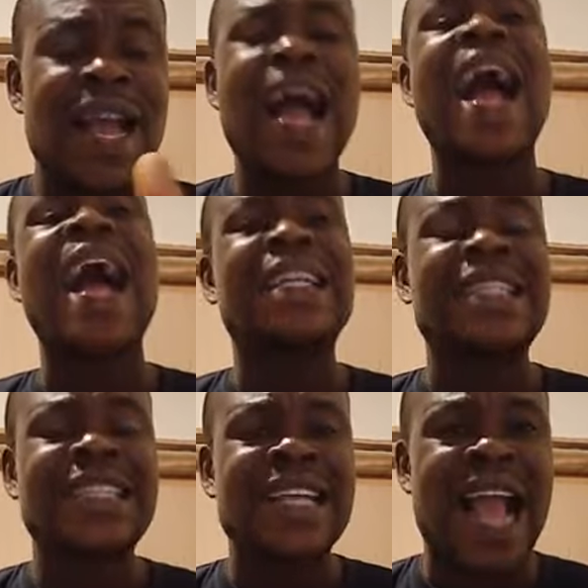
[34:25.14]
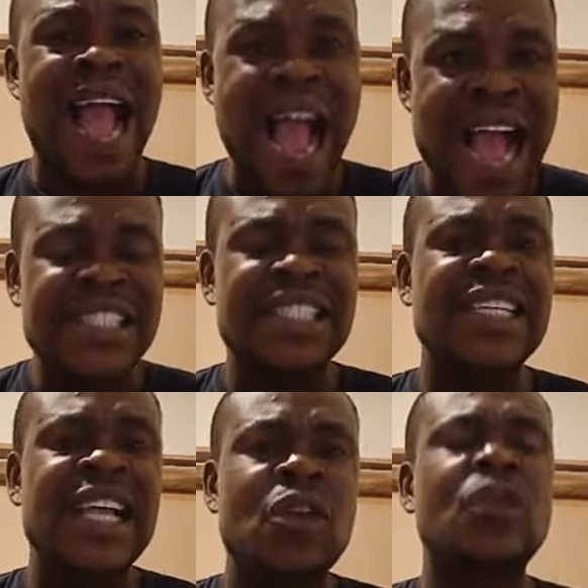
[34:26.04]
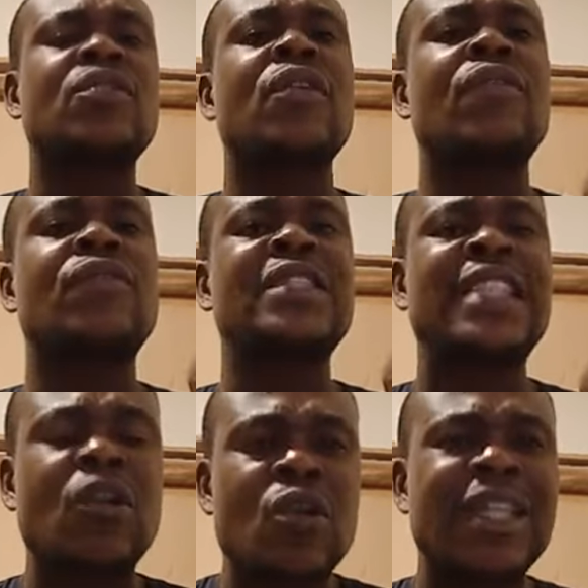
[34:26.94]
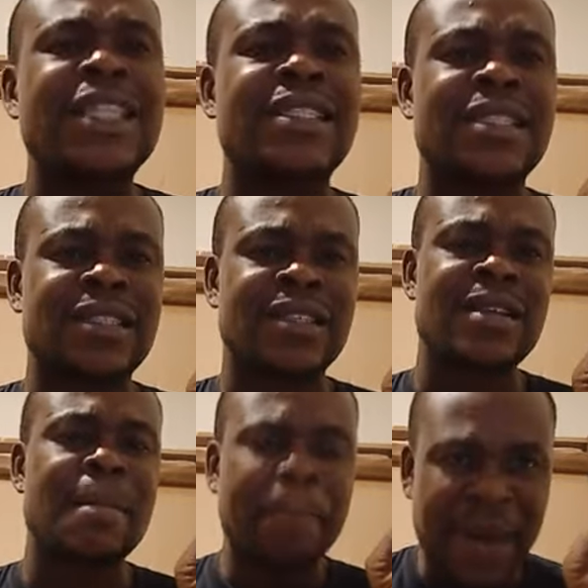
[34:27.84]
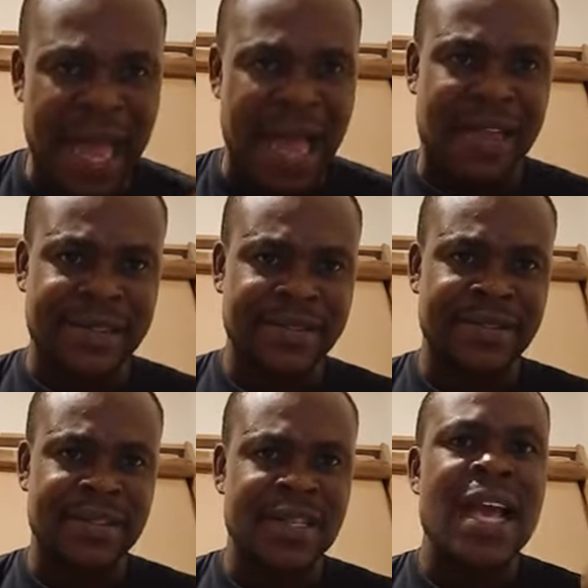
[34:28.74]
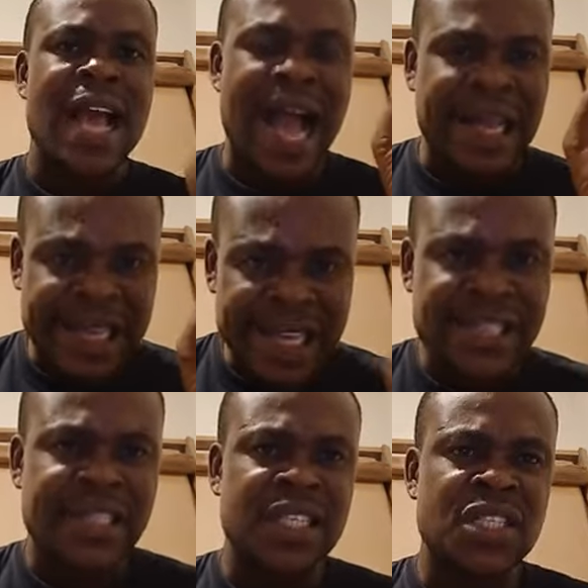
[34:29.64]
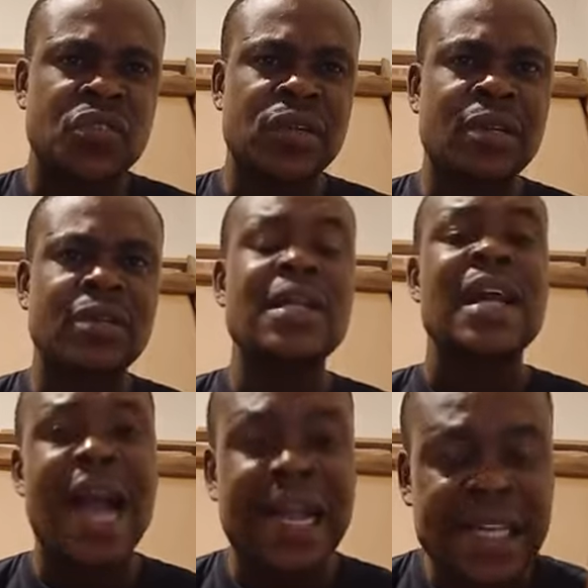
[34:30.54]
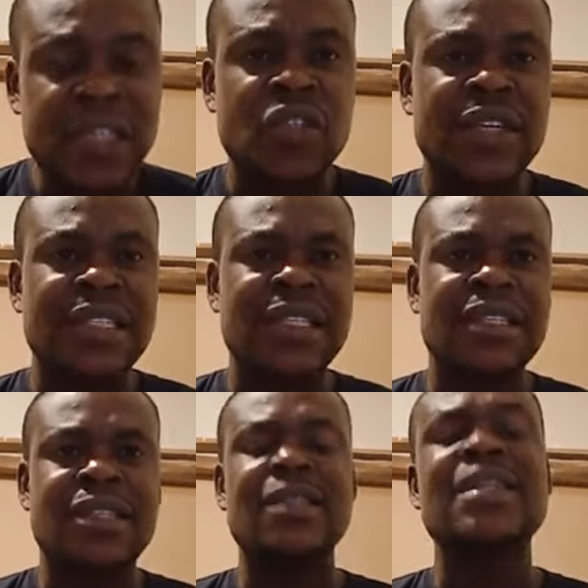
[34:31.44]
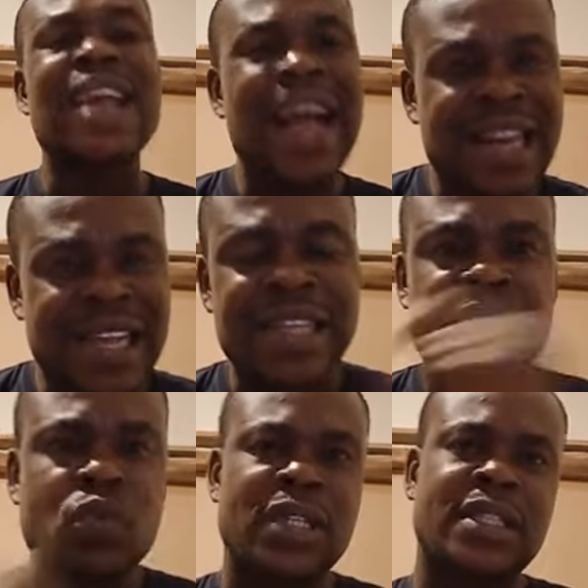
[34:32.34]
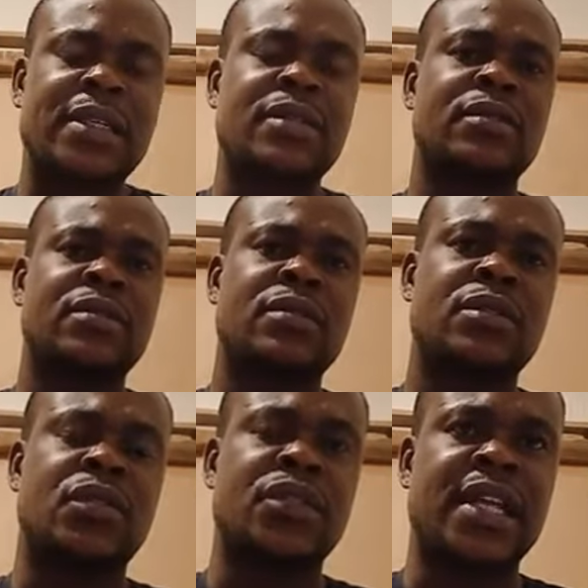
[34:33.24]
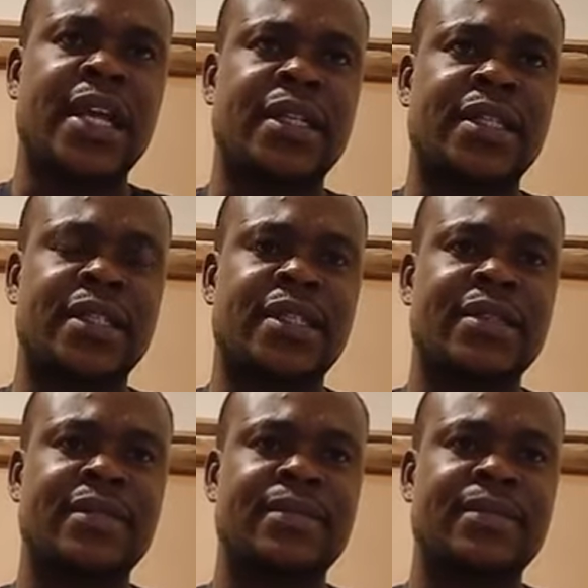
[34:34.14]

and hatched a lot of terrorist plans against Israel, against the United States, and against Western societies.